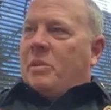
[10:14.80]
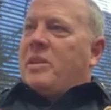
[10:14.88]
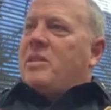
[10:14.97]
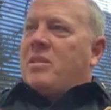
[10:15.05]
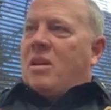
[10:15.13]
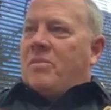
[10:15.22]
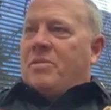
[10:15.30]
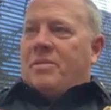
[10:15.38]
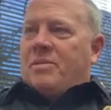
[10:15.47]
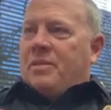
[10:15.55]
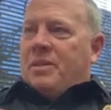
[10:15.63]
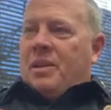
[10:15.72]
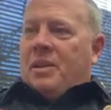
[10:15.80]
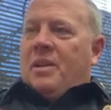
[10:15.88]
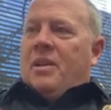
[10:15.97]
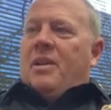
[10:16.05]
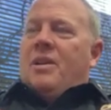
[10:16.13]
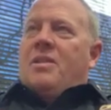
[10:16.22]
police officers. Mm-hmm.
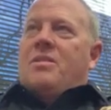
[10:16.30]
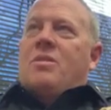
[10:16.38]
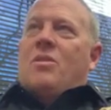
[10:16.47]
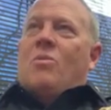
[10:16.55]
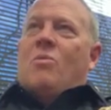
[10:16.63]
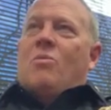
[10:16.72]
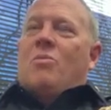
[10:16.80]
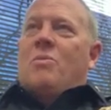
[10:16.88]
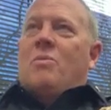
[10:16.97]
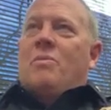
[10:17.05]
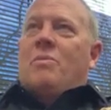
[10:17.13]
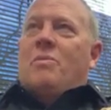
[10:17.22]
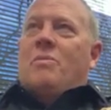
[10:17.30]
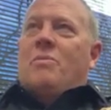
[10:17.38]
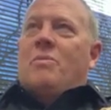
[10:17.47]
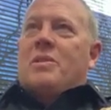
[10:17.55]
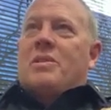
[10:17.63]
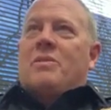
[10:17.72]
So
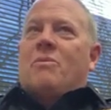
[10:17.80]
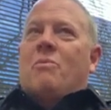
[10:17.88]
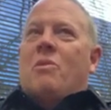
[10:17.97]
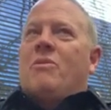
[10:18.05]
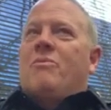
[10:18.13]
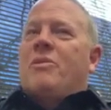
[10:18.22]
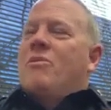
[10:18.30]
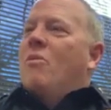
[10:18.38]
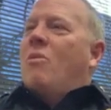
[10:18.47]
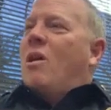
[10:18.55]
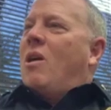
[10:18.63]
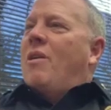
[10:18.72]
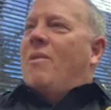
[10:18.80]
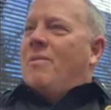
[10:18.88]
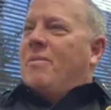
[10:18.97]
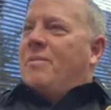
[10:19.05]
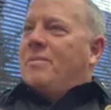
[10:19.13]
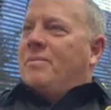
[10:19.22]
we said, what if we grow our
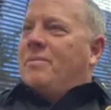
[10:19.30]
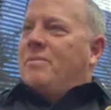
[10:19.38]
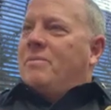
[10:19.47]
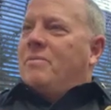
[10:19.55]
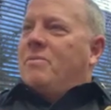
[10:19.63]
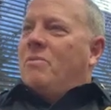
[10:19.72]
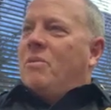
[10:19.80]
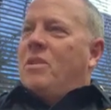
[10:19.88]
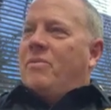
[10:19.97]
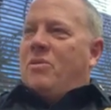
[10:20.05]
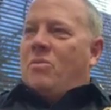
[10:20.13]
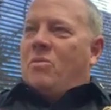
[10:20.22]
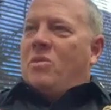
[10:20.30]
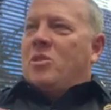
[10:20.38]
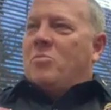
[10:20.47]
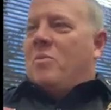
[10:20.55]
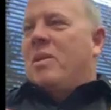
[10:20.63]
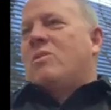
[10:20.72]
own? Mm-hmm. What if through
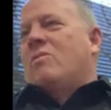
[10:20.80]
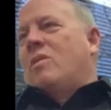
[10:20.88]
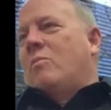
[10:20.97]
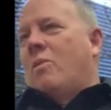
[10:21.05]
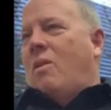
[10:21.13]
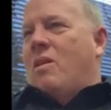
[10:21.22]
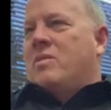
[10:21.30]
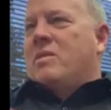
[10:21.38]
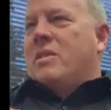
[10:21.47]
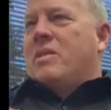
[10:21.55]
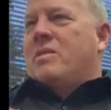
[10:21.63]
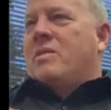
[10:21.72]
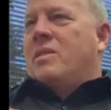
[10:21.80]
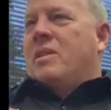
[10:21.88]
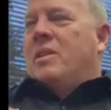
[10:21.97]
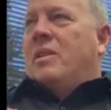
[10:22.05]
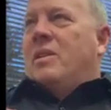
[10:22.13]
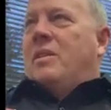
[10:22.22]
this mentoring process,
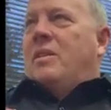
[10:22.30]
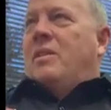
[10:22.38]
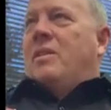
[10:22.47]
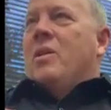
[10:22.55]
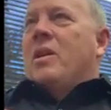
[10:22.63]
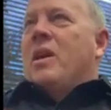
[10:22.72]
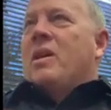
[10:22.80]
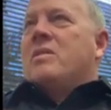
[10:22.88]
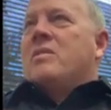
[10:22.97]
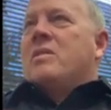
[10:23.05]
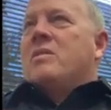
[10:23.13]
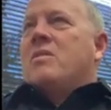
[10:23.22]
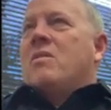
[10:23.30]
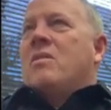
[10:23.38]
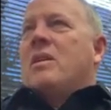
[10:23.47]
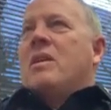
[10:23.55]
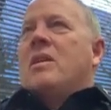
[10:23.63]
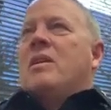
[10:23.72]
we actually
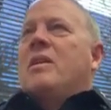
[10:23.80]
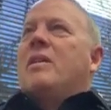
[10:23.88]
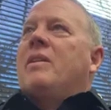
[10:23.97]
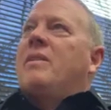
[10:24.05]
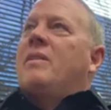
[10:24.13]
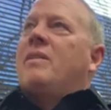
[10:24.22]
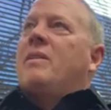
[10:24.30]
saw a kid